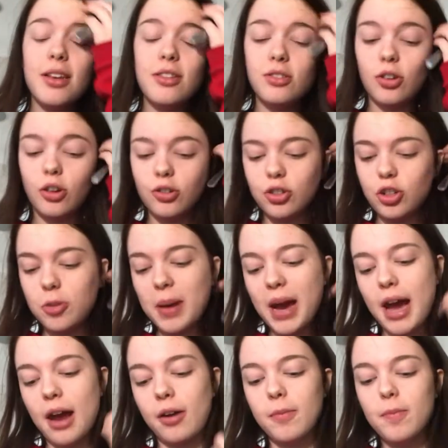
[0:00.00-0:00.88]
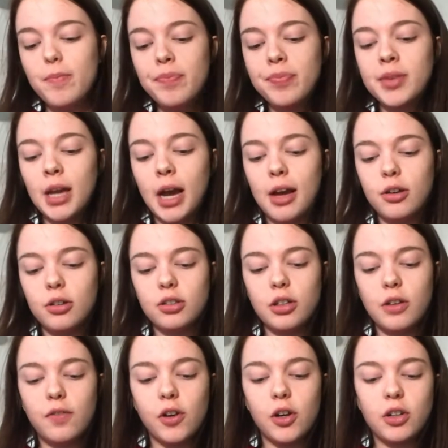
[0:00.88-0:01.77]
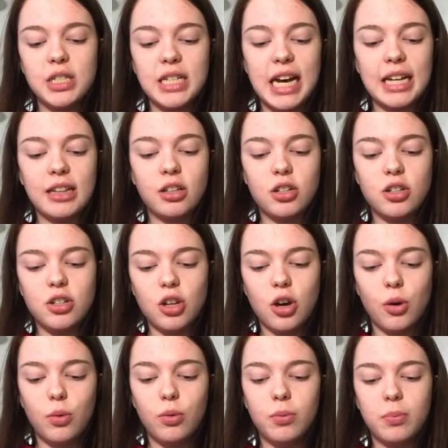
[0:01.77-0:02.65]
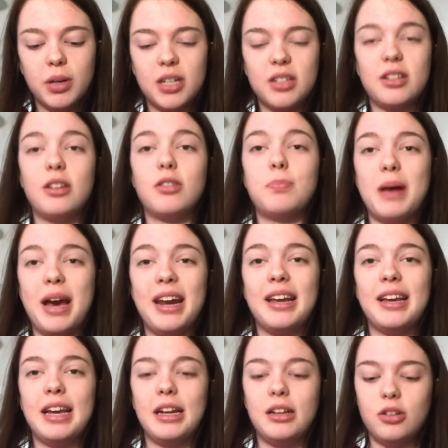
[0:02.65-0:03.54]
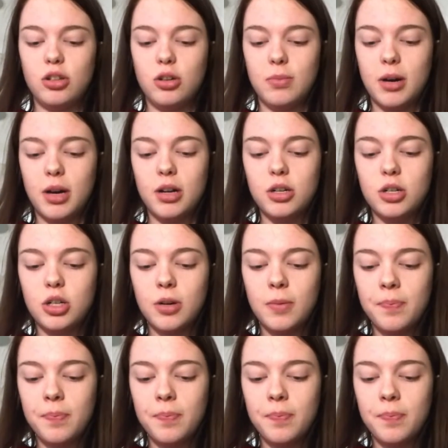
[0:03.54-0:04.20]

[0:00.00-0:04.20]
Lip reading: It's not too bad. I also forgot to add the salt because I was panicking too much.